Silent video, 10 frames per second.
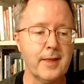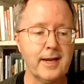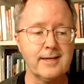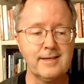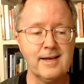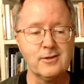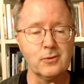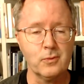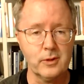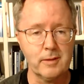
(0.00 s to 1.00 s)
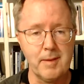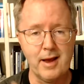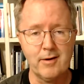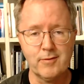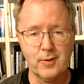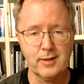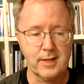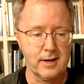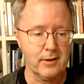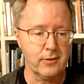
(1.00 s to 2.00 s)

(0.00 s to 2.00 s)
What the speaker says: that it doesn't really matter if you hit that